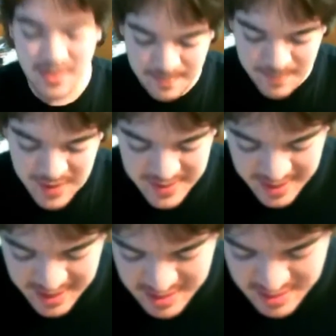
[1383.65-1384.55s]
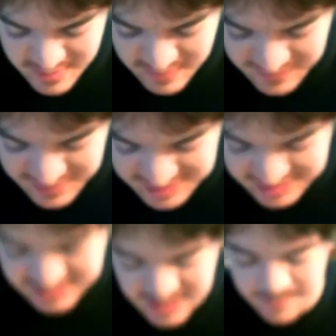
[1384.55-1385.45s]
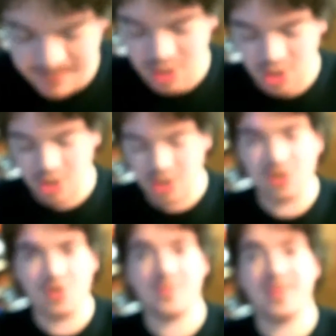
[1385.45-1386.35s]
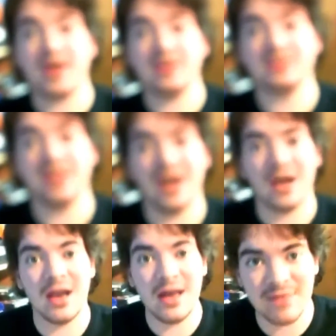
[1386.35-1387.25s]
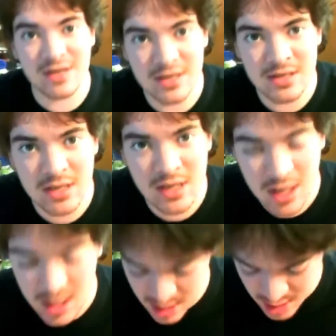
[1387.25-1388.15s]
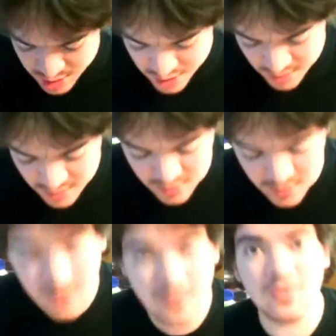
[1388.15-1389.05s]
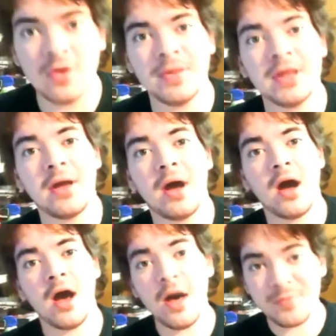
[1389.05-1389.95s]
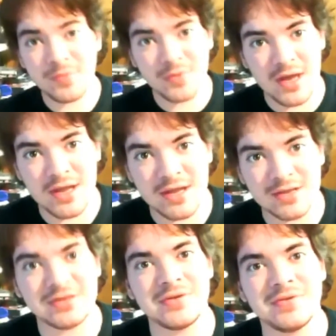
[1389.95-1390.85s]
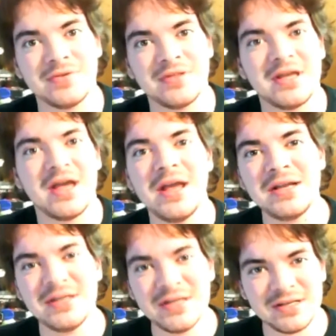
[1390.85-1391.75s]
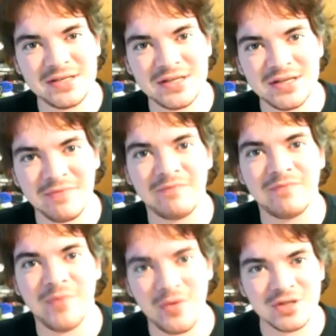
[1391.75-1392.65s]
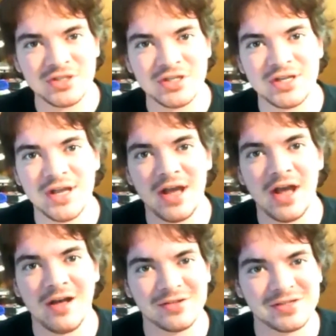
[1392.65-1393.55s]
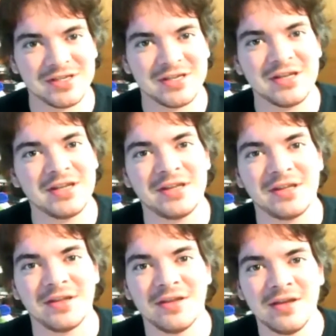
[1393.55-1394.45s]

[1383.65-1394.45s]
by the end of December 2011, you will be upgraded to the AT&T 4G LTE.